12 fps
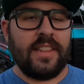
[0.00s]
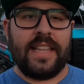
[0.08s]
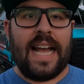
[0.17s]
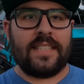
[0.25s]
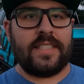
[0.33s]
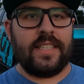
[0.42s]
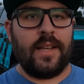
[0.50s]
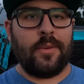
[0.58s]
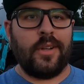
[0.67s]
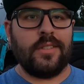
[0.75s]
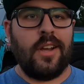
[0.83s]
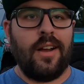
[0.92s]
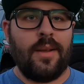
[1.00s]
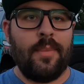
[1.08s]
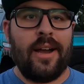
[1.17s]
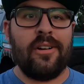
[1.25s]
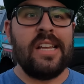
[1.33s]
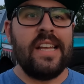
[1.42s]
the last thing that we're gonna talk
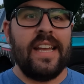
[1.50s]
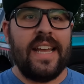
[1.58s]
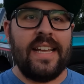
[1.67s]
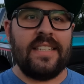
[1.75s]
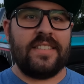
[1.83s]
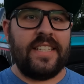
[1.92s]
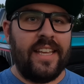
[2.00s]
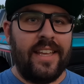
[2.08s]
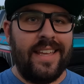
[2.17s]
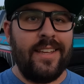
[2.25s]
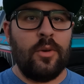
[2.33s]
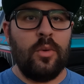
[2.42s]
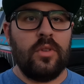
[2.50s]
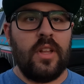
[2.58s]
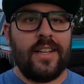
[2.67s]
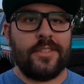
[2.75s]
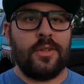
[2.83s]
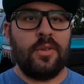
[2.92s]
about is the
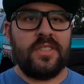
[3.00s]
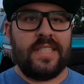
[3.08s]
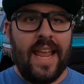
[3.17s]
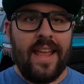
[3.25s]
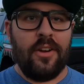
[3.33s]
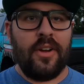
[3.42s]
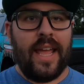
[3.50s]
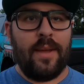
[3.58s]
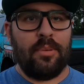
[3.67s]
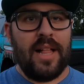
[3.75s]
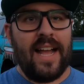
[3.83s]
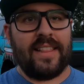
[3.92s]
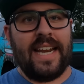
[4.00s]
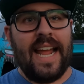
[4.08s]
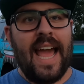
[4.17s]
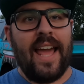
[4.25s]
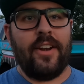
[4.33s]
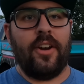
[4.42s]
Ecological tailgate plaque that
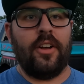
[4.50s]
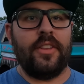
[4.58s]
I added